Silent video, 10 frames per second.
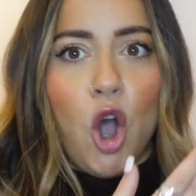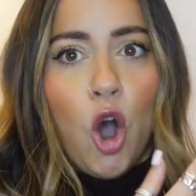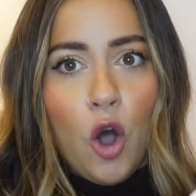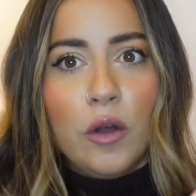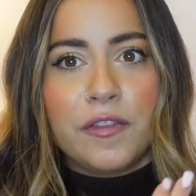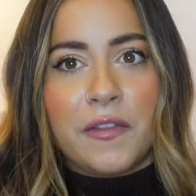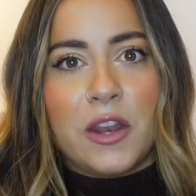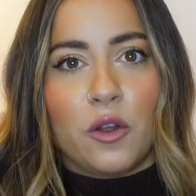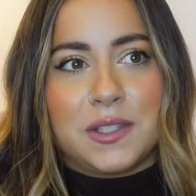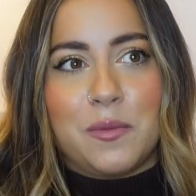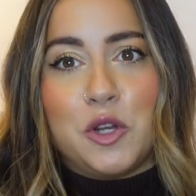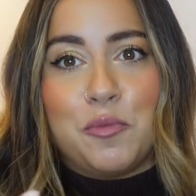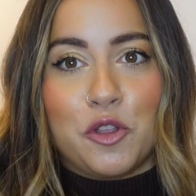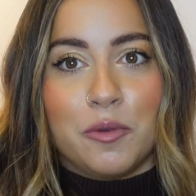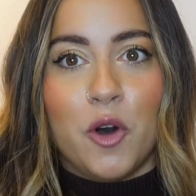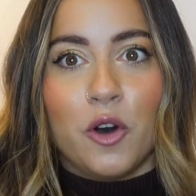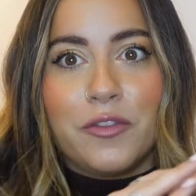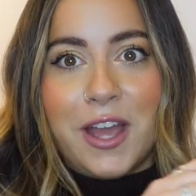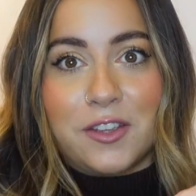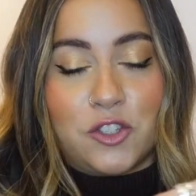off, and then obviously when you put them
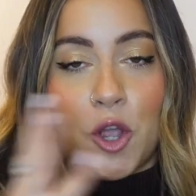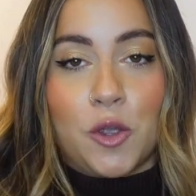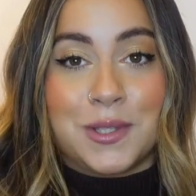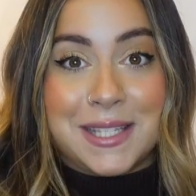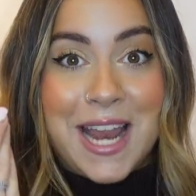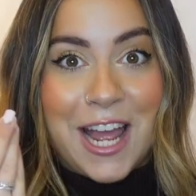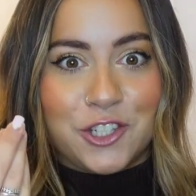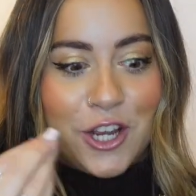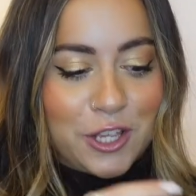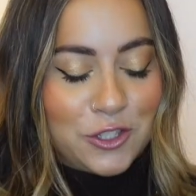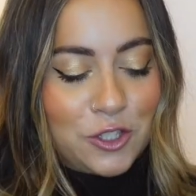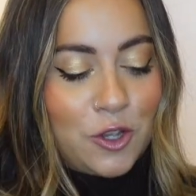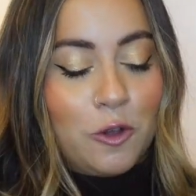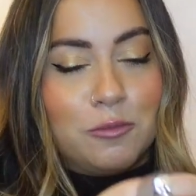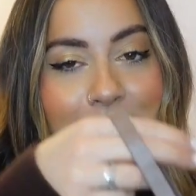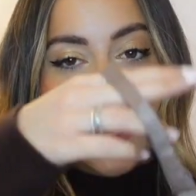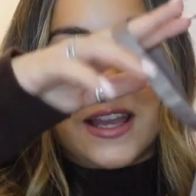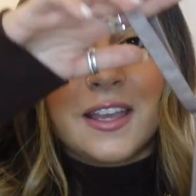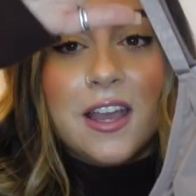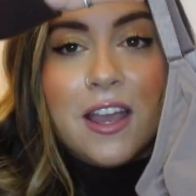on, they're so snatching and
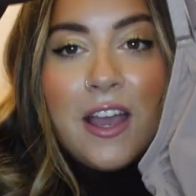sculpting.